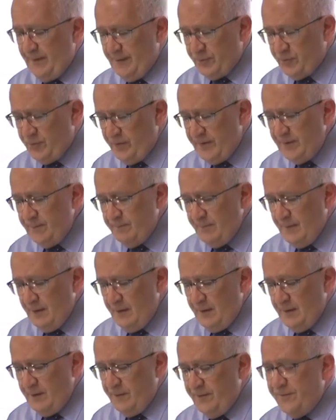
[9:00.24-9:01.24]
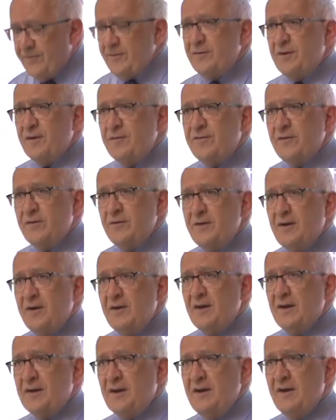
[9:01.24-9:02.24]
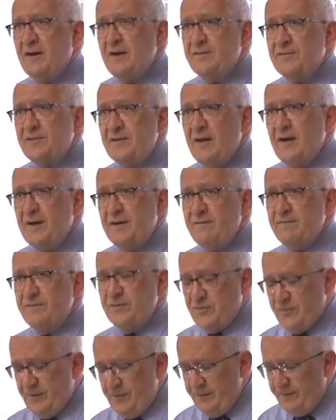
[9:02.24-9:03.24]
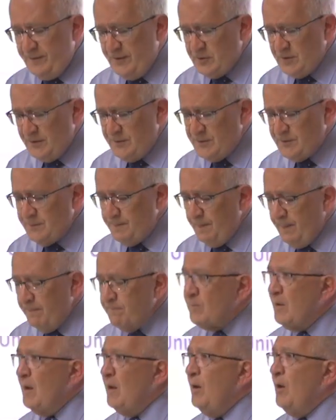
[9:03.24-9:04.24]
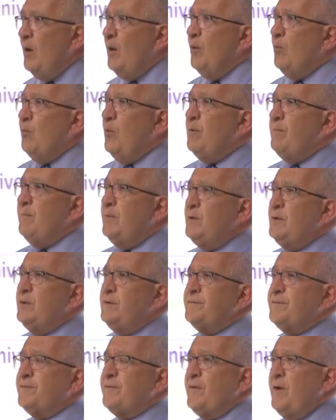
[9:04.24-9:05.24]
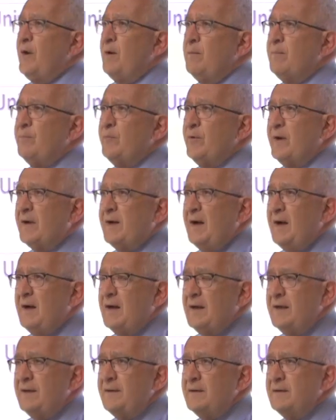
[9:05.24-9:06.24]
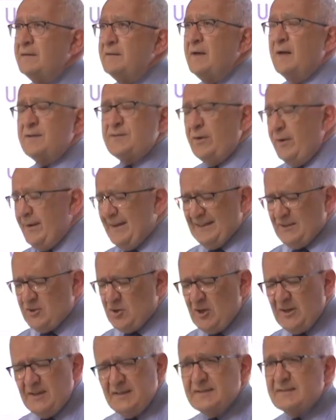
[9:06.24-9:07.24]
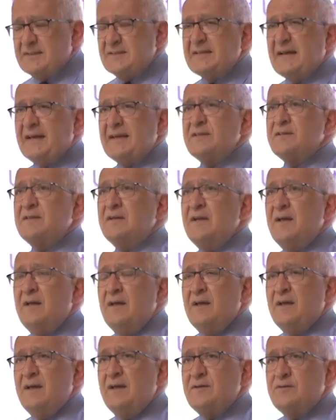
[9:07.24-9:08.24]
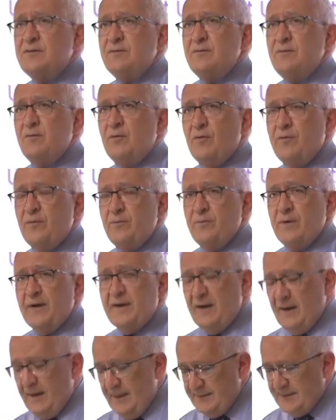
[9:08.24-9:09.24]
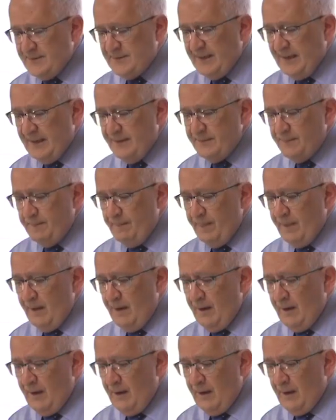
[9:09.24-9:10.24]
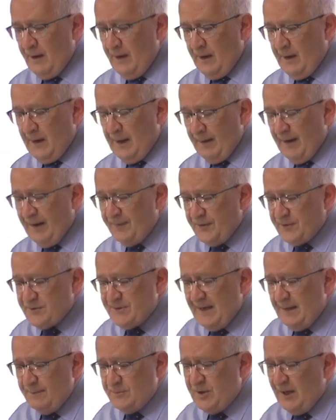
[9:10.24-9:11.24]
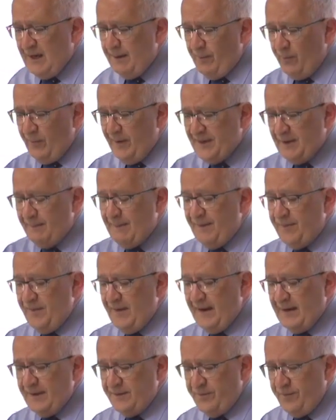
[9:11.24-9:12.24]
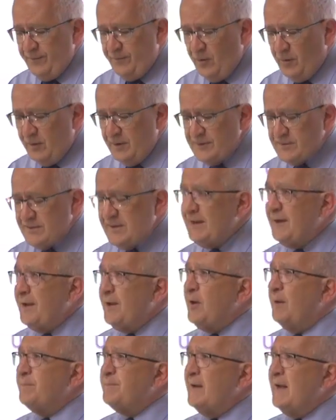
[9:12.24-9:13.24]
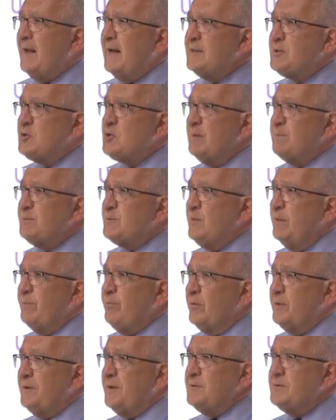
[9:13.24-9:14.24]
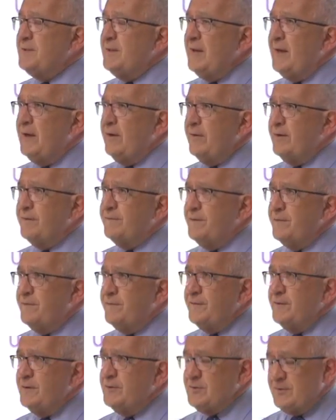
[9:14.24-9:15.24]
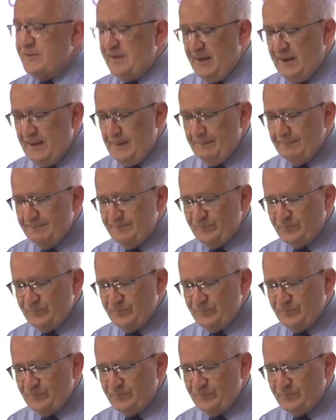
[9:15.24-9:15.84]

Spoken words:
military, 33rd and 99th Light Infantry Divisions, were moved from Kachin State into northern Rakhine State. At the same time, around about the 8th of August, helicopter gunships were brought into the area for the first time.